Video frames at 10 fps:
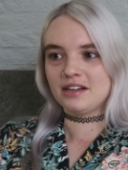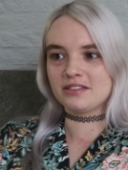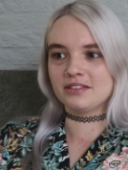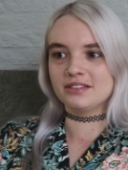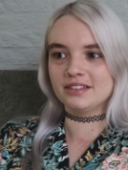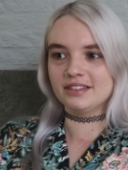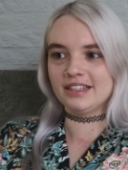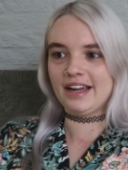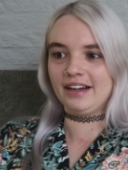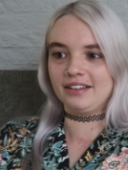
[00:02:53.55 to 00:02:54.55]
Also the,
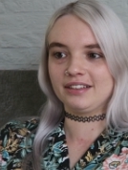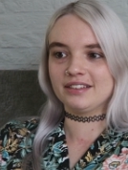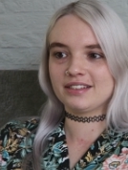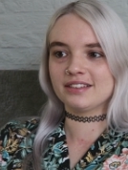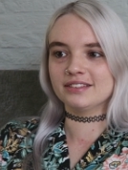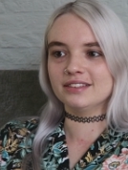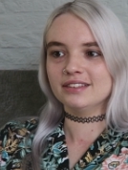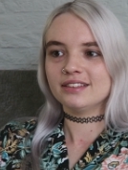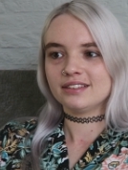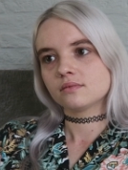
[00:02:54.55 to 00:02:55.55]
the haircuts and all.